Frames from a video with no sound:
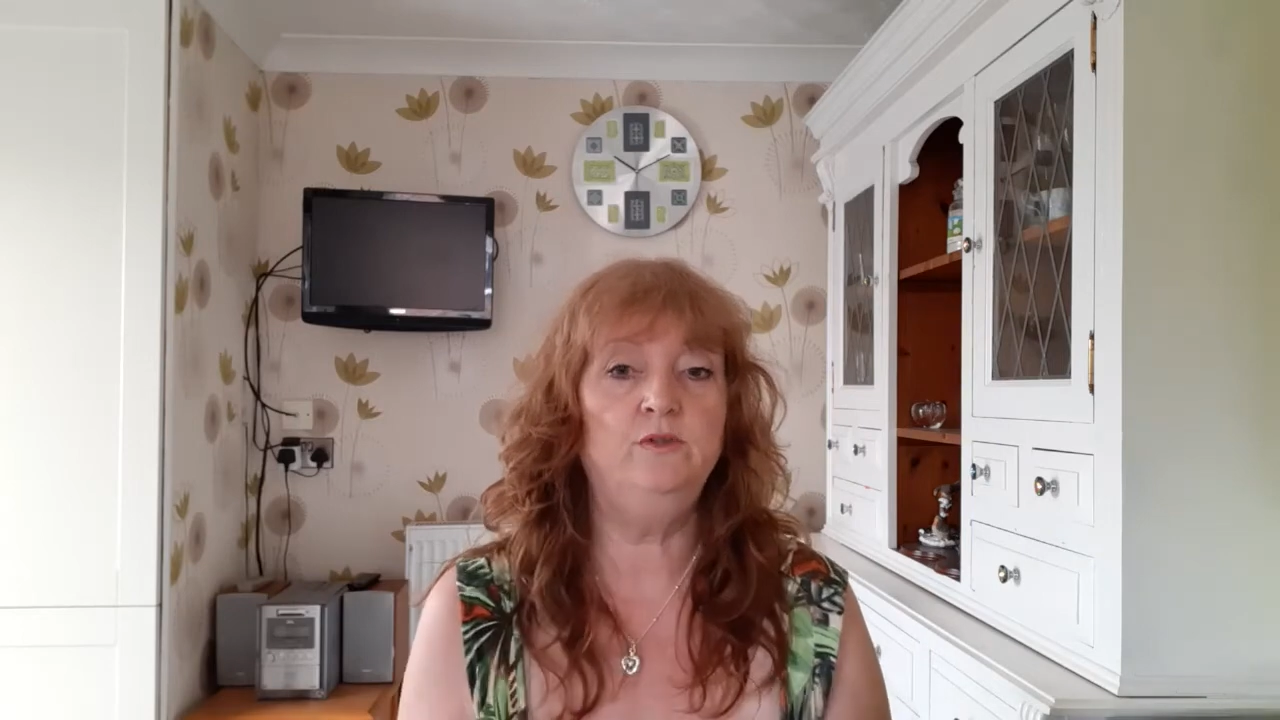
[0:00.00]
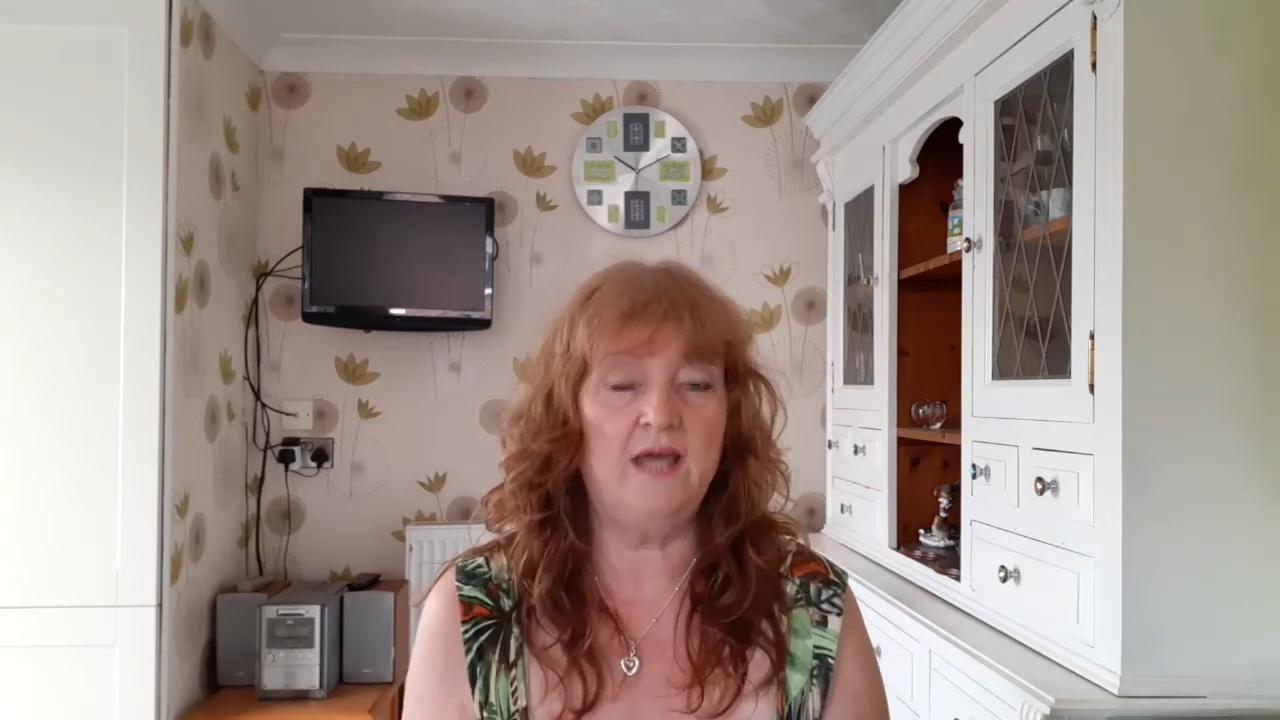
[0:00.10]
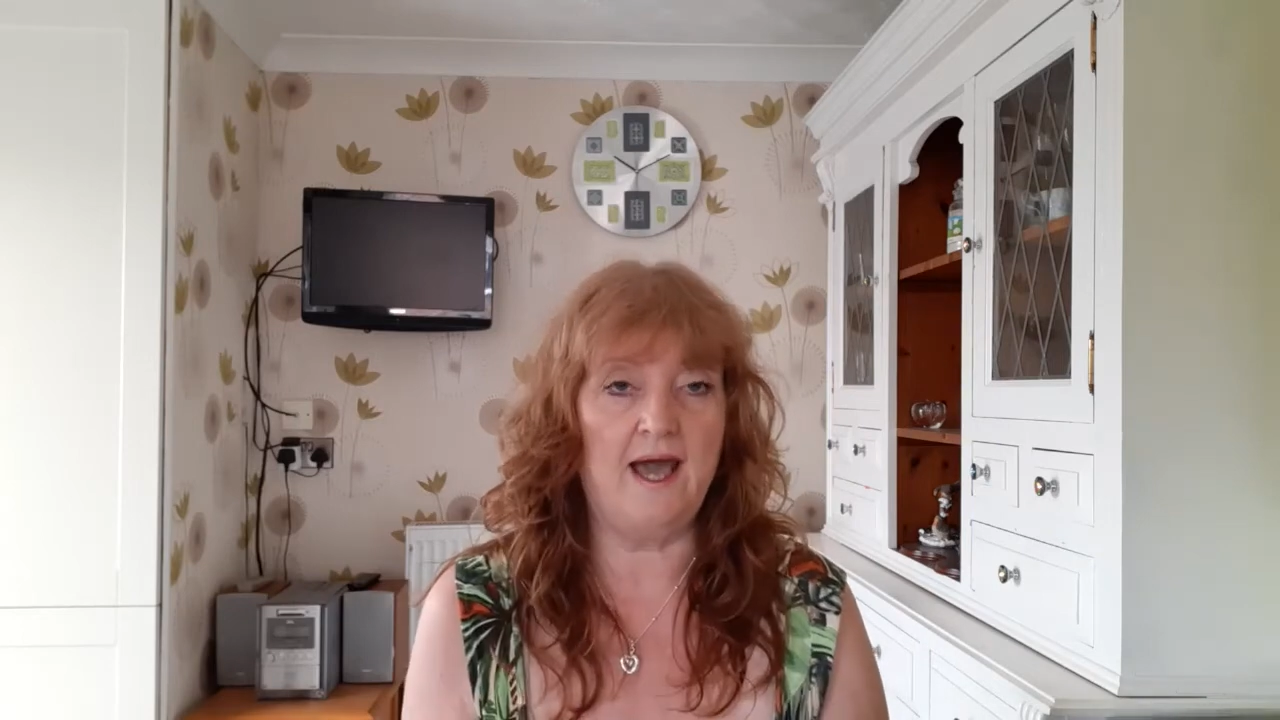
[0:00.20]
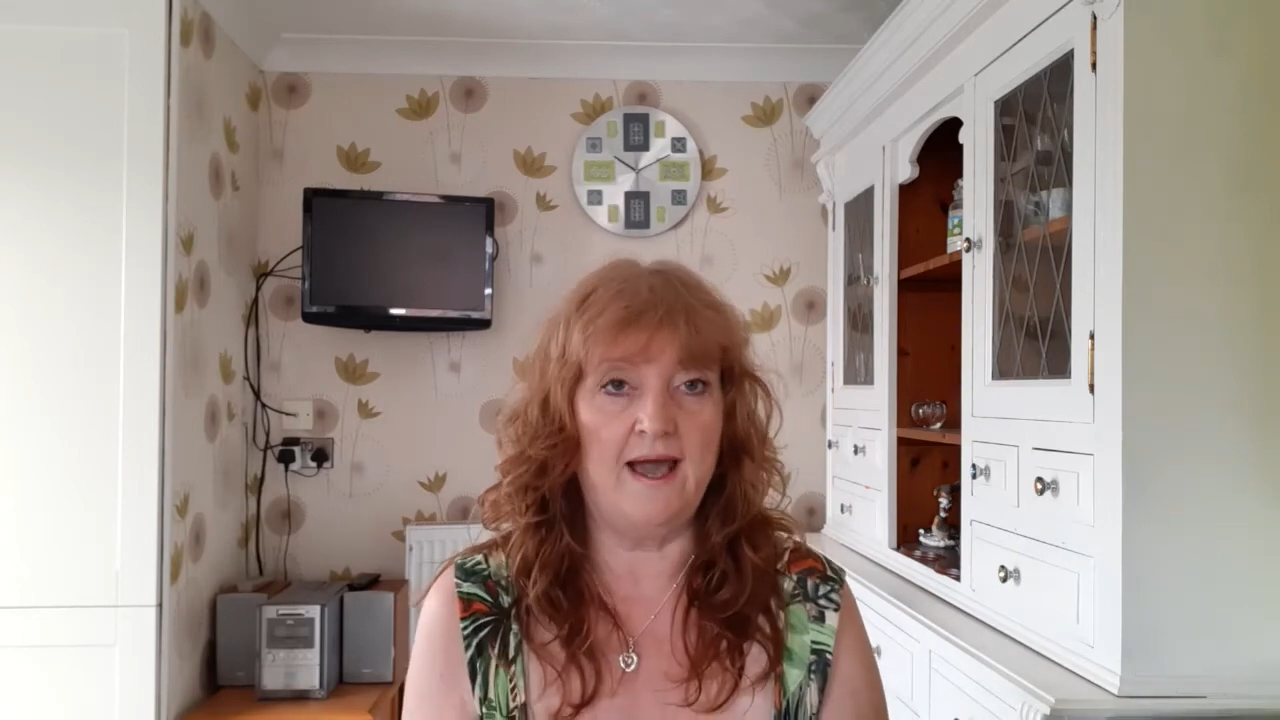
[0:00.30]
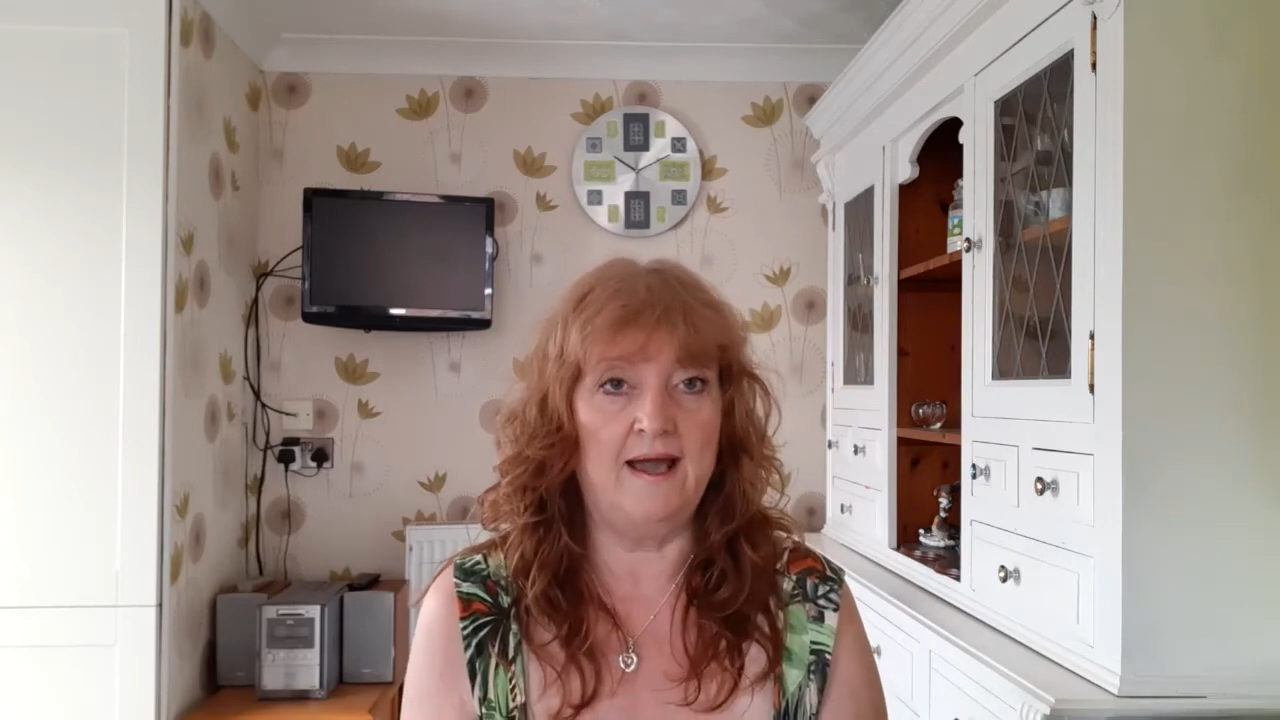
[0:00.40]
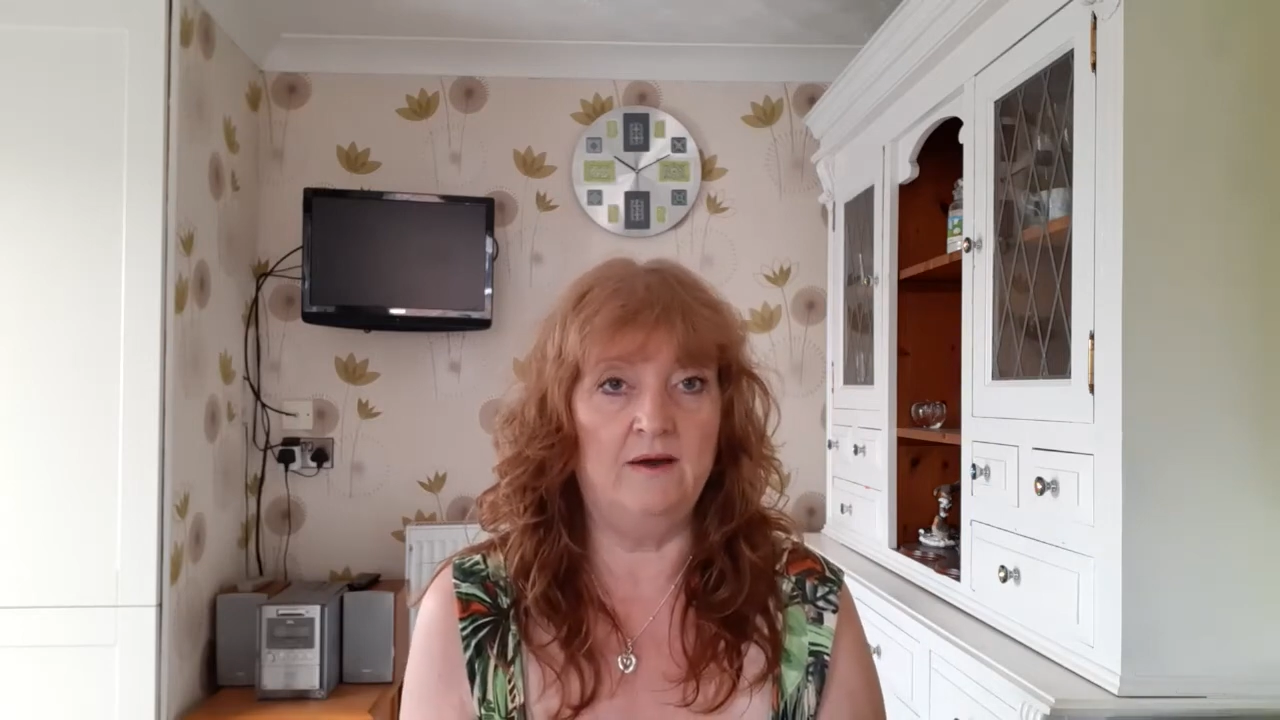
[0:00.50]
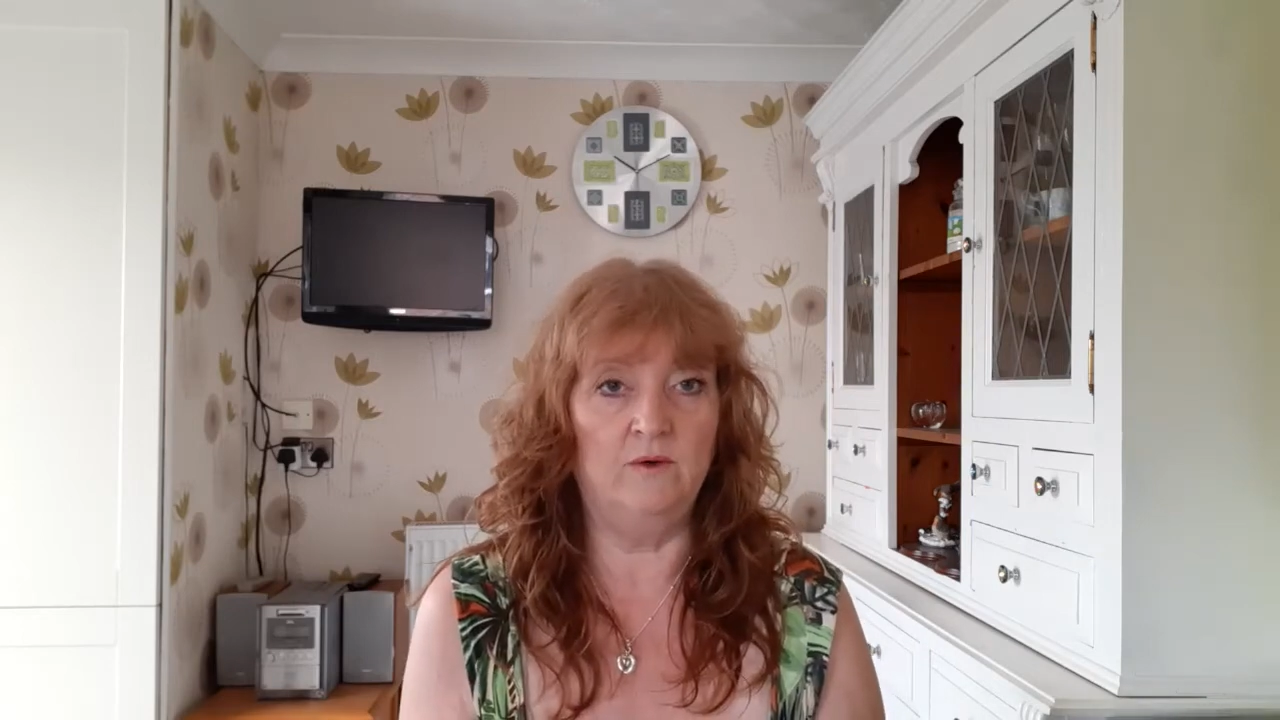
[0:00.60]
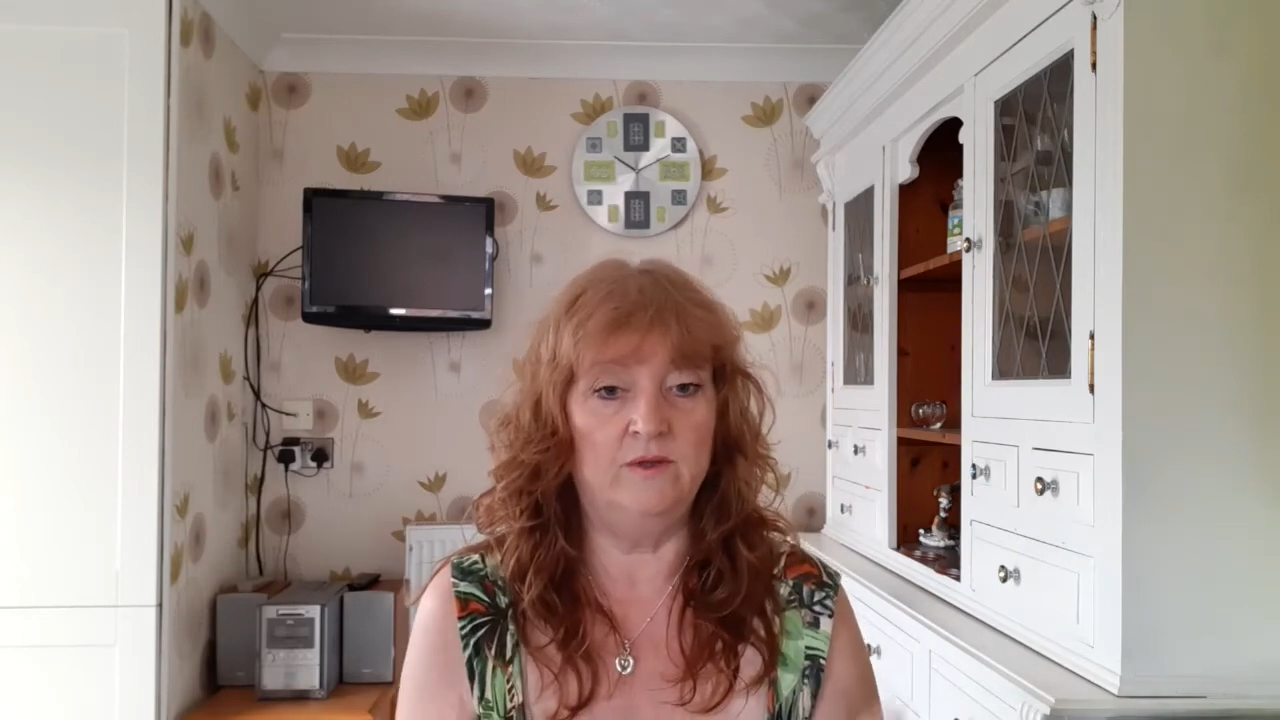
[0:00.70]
that out,